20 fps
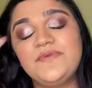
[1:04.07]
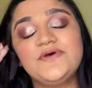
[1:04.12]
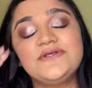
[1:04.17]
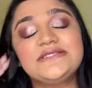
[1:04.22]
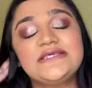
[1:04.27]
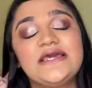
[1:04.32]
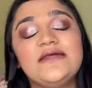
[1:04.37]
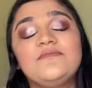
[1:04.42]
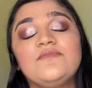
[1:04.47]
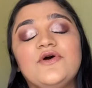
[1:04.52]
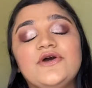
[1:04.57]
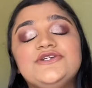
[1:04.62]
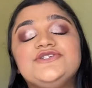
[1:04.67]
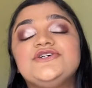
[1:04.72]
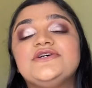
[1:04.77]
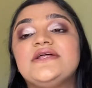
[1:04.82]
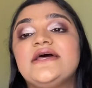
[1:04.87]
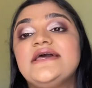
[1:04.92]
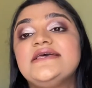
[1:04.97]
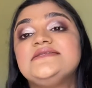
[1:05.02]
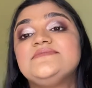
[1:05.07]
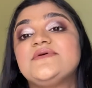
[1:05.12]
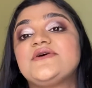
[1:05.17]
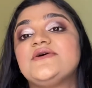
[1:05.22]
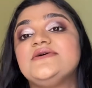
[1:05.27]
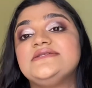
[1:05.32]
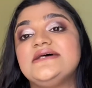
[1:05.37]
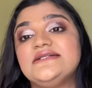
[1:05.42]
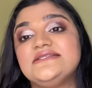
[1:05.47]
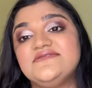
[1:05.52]
skin moisturized
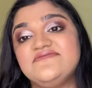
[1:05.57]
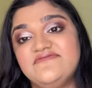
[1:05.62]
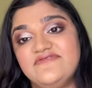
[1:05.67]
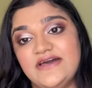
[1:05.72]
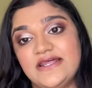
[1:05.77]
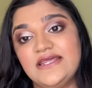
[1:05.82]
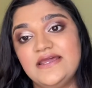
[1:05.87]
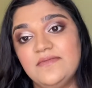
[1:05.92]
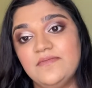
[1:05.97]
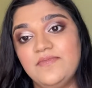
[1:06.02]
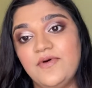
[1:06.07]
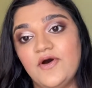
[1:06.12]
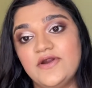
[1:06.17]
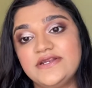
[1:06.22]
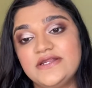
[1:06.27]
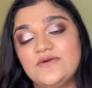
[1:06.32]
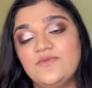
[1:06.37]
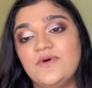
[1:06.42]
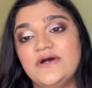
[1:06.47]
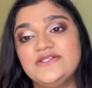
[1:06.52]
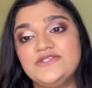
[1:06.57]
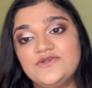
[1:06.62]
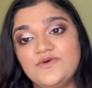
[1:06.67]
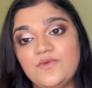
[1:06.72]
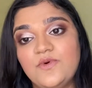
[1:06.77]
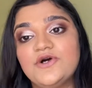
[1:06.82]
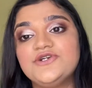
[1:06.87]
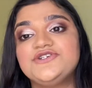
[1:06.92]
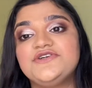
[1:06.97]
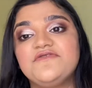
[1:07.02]
because that's very important once you
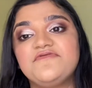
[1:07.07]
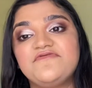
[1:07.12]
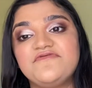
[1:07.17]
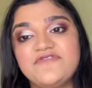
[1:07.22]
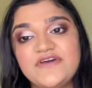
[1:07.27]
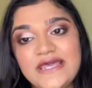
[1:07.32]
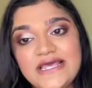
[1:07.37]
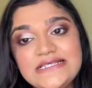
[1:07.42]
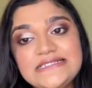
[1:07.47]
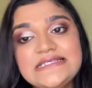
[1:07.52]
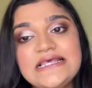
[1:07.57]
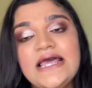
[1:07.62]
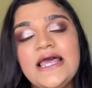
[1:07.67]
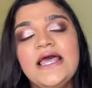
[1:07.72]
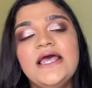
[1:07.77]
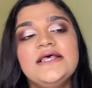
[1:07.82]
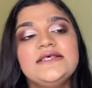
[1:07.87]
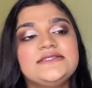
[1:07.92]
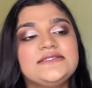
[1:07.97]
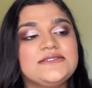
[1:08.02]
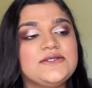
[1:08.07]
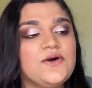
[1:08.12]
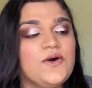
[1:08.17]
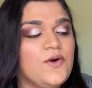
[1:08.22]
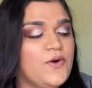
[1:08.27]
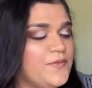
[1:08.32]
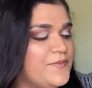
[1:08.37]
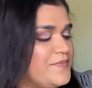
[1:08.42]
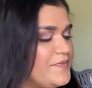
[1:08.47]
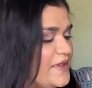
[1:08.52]
wash your face.
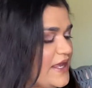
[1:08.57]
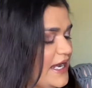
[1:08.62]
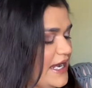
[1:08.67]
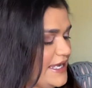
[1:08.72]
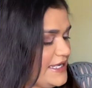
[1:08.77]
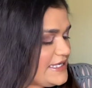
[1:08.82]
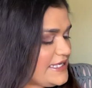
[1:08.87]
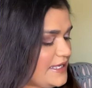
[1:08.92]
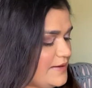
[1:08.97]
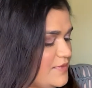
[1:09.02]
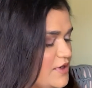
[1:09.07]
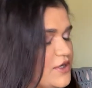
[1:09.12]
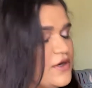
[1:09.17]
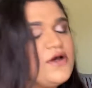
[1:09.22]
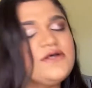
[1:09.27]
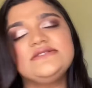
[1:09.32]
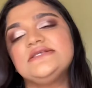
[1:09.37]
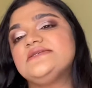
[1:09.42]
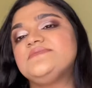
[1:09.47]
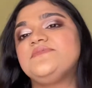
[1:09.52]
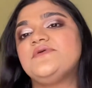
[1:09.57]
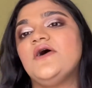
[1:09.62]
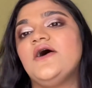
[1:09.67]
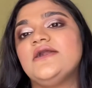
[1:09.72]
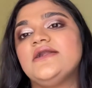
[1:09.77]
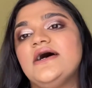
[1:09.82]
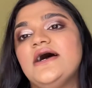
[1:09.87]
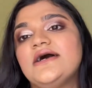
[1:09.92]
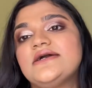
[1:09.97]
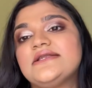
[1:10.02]
So I came across this
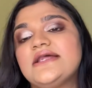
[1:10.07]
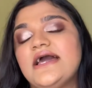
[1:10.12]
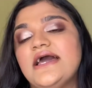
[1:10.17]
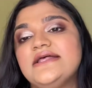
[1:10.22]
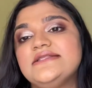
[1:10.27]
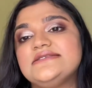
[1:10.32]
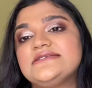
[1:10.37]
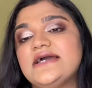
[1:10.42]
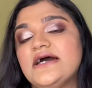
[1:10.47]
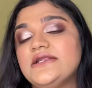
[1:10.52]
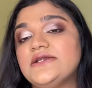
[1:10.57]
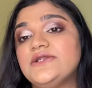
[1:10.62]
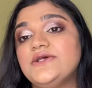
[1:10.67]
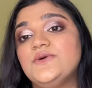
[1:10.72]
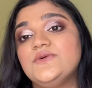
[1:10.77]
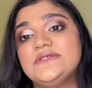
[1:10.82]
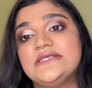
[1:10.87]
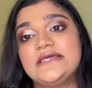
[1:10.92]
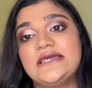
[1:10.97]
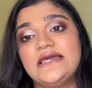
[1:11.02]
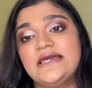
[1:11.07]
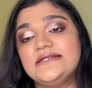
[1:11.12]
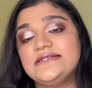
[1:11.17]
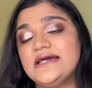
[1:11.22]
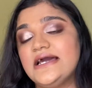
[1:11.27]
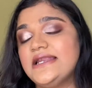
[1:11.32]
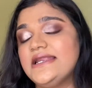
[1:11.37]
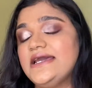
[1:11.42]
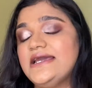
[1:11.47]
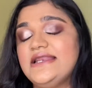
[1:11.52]
product and started using it
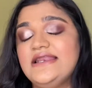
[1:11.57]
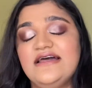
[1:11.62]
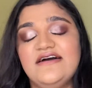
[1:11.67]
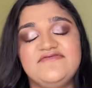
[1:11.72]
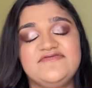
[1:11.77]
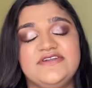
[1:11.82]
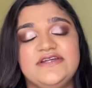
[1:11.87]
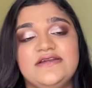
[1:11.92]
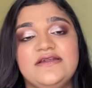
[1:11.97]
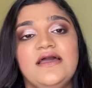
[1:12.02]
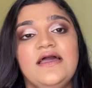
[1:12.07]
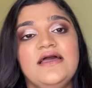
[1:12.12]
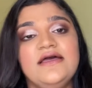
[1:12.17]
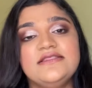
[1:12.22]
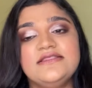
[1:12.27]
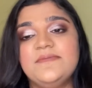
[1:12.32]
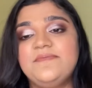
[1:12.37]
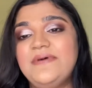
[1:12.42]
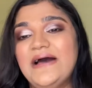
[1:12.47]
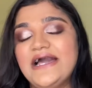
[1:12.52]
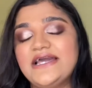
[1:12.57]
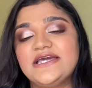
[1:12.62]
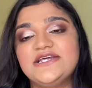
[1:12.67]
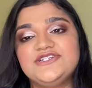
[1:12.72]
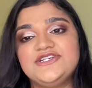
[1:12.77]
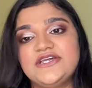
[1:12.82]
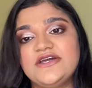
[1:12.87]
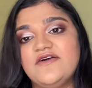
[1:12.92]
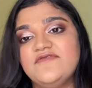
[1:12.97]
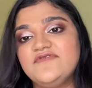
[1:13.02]
and I loved it. The
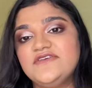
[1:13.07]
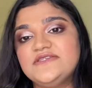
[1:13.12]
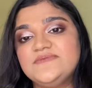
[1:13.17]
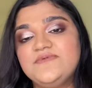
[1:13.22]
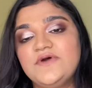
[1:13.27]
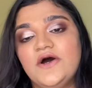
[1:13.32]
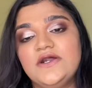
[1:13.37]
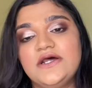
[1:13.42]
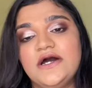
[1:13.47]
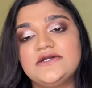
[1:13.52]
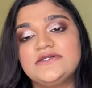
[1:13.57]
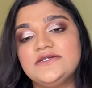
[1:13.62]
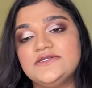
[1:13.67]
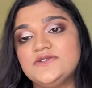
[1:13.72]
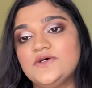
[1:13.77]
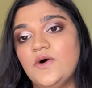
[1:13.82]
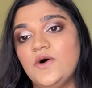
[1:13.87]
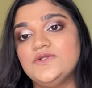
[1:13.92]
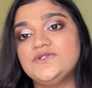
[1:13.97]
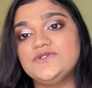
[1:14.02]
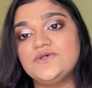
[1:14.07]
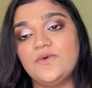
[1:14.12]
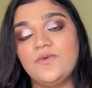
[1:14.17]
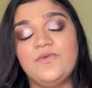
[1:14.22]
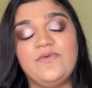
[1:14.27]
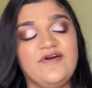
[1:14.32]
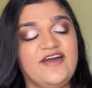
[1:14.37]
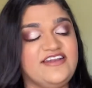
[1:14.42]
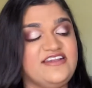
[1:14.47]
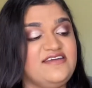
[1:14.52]
packaging of this product is also
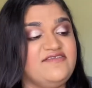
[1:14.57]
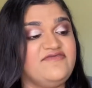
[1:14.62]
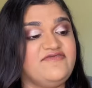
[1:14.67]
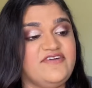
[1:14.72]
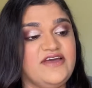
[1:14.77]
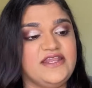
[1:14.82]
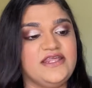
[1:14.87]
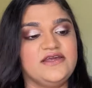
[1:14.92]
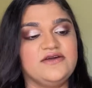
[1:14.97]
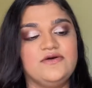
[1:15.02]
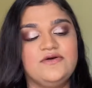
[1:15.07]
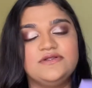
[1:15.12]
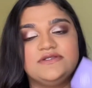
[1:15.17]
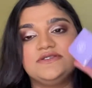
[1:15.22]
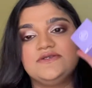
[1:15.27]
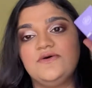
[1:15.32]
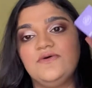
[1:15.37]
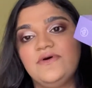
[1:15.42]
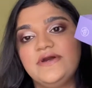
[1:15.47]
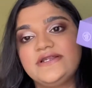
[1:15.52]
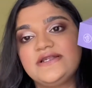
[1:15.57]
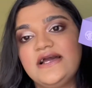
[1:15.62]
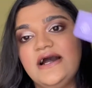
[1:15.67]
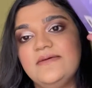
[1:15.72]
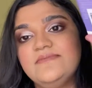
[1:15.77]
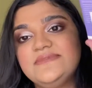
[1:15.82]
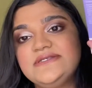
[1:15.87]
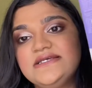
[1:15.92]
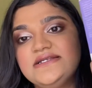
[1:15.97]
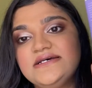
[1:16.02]
very good. So it
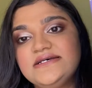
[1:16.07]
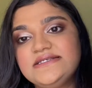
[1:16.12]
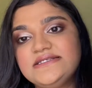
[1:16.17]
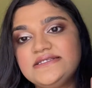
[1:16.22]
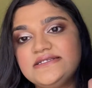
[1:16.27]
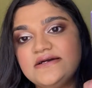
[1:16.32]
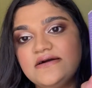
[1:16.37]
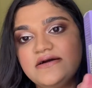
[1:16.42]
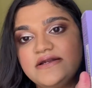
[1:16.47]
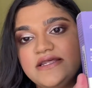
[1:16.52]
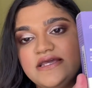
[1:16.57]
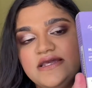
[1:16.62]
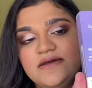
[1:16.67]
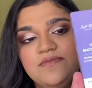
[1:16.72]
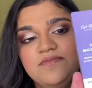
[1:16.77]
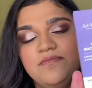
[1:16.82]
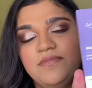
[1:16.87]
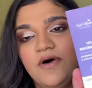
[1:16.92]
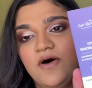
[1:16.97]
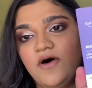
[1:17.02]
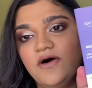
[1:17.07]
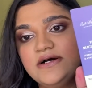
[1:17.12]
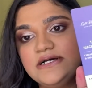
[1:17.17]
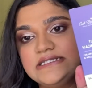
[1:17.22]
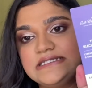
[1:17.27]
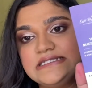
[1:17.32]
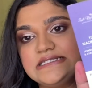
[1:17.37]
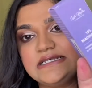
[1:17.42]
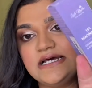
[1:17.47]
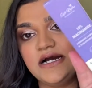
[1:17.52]
comes in a sturdy
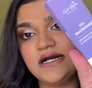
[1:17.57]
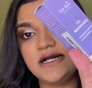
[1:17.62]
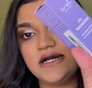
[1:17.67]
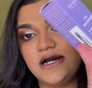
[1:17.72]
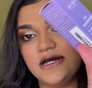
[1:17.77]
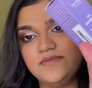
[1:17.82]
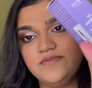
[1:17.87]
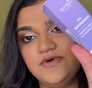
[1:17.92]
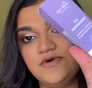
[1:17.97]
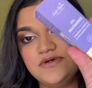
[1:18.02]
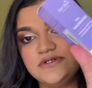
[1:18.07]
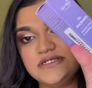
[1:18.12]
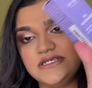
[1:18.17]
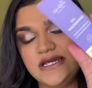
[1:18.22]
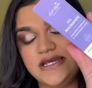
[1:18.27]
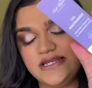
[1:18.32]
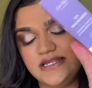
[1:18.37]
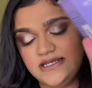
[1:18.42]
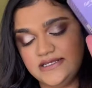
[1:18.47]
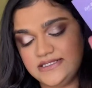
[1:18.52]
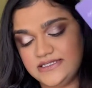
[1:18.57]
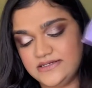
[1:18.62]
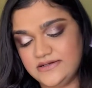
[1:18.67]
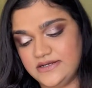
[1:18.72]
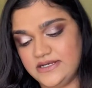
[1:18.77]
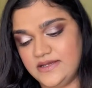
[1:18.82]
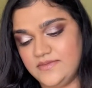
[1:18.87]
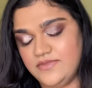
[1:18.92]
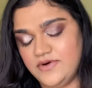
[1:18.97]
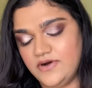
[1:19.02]
box, a cardboard tiny
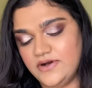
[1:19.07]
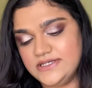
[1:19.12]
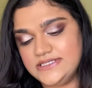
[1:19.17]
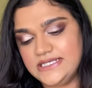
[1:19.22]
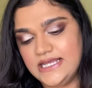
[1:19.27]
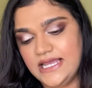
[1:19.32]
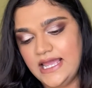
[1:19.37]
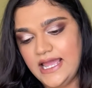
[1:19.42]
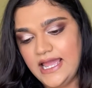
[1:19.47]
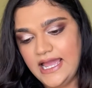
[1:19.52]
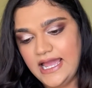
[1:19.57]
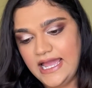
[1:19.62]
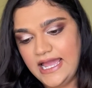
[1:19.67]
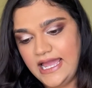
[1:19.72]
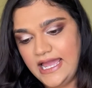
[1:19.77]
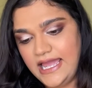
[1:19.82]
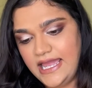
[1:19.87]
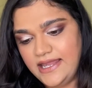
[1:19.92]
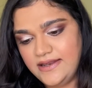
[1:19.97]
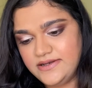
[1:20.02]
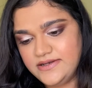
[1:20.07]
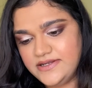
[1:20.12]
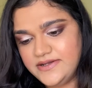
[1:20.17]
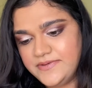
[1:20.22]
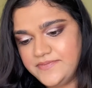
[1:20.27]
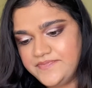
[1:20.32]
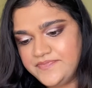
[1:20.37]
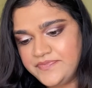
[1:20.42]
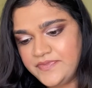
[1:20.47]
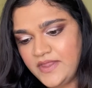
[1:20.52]
sturdy box, and
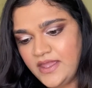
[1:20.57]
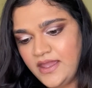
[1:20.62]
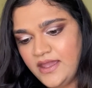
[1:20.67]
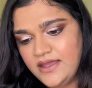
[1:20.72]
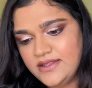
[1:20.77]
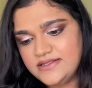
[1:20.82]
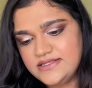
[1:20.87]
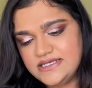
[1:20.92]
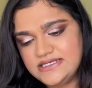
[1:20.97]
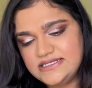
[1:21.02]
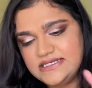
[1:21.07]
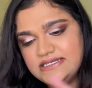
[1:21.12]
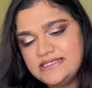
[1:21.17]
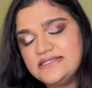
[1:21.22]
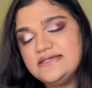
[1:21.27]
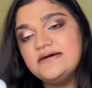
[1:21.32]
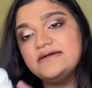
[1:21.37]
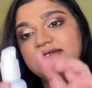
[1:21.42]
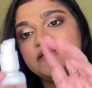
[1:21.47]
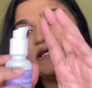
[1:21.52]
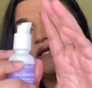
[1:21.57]
this is 30